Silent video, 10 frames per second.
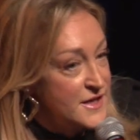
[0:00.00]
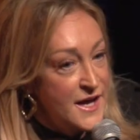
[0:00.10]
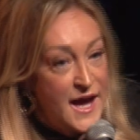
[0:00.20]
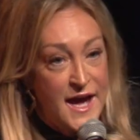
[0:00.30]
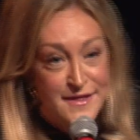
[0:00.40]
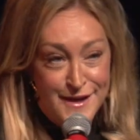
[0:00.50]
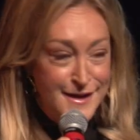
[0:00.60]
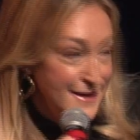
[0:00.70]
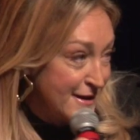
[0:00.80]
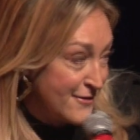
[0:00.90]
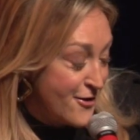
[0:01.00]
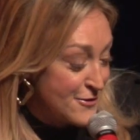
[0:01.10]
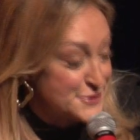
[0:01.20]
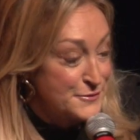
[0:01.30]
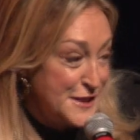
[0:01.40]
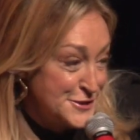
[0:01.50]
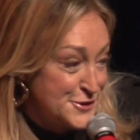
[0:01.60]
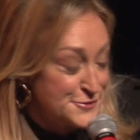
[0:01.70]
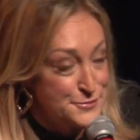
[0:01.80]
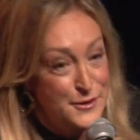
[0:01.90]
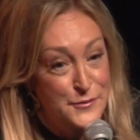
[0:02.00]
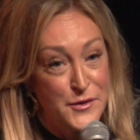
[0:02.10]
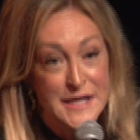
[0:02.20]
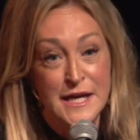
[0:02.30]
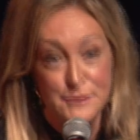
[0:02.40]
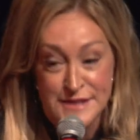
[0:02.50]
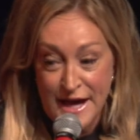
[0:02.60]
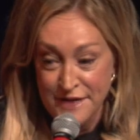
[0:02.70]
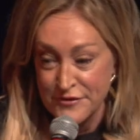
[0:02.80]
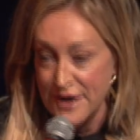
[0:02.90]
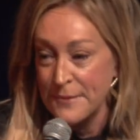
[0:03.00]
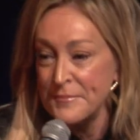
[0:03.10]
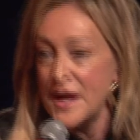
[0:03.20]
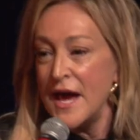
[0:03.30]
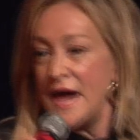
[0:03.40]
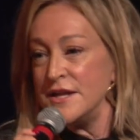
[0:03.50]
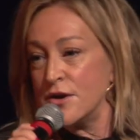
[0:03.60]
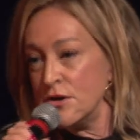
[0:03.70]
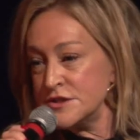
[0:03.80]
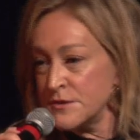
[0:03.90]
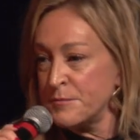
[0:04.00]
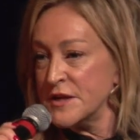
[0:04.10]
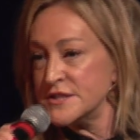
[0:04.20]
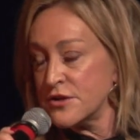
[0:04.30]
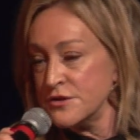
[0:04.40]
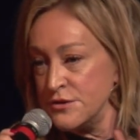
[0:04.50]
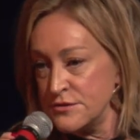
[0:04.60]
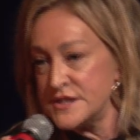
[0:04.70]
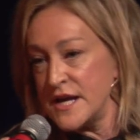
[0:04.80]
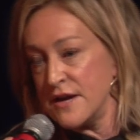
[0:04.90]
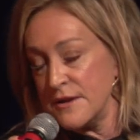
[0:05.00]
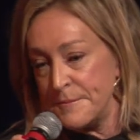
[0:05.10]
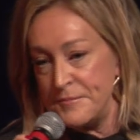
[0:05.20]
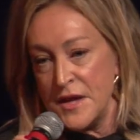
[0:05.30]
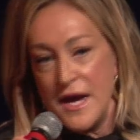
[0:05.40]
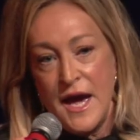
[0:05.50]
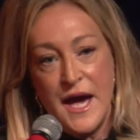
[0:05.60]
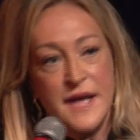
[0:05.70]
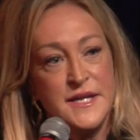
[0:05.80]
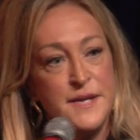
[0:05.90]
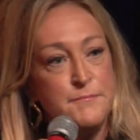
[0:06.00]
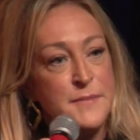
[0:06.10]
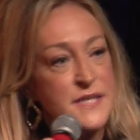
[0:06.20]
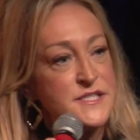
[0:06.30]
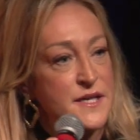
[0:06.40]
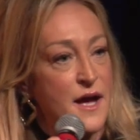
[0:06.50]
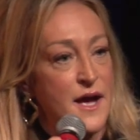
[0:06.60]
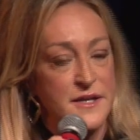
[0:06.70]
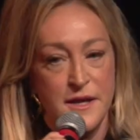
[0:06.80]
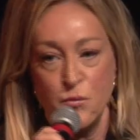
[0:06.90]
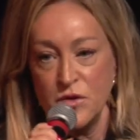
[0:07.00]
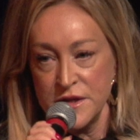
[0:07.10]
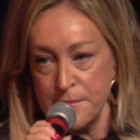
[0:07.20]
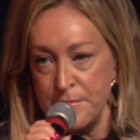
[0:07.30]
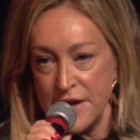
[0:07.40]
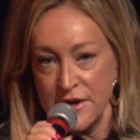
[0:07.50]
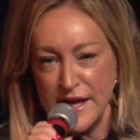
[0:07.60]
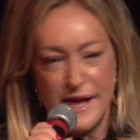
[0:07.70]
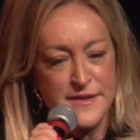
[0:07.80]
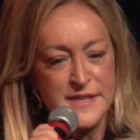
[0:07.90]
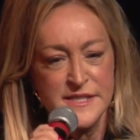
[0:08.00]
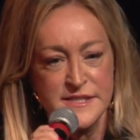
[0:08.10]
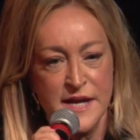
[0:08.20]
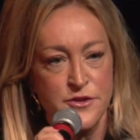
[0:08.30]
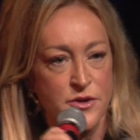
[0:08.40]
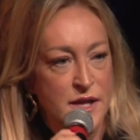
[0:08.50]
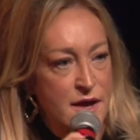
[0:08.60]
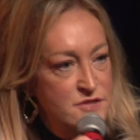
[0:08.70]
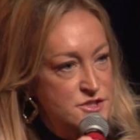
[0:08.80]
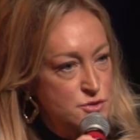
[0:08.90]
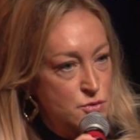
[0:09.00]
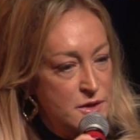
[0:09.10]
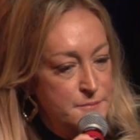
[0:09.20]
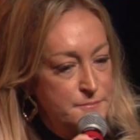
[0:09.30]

And they didn't get along. So when he turned 21, he was out of there. And he goes to a place called New Salem, and he meets a guy named William Berry, and they decide they're going to have a store.